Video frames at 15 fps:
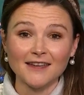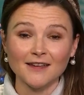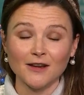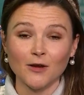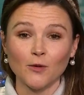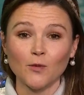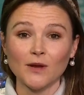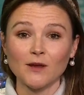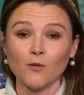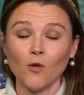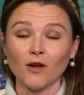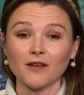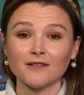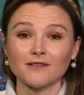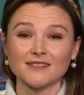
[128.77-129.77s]
You know, we
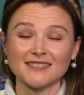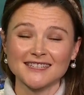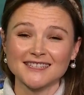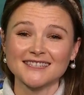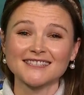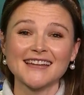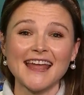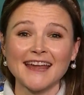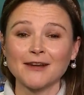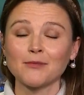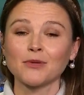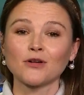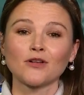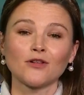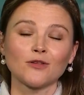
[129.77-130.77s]
want
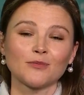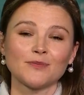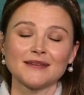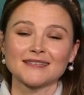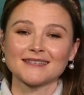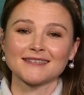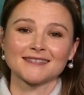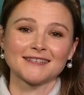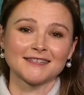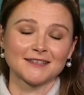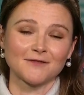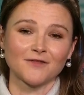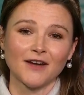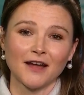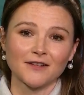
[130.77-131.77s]
sustainable businesses
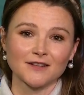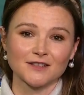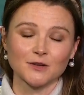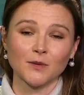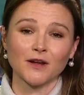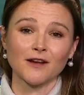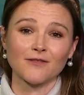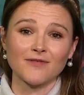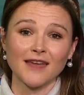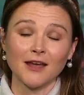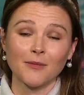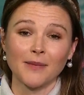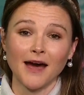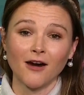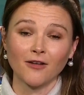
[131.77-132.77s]
and founders who are going to think
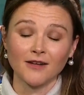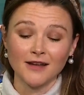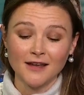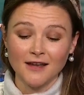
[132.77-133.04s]
about